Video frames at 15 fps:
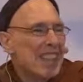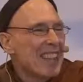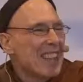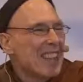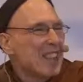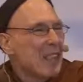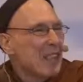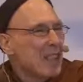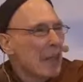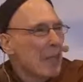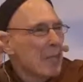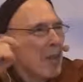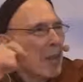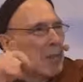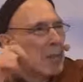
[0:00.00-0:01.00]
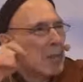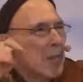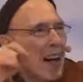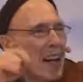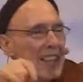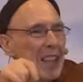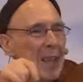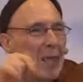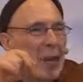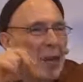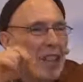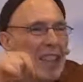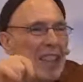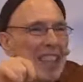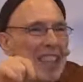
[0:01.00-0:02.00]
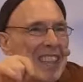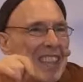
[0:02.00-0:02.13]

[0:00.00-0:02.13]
And so sometimes patimokkha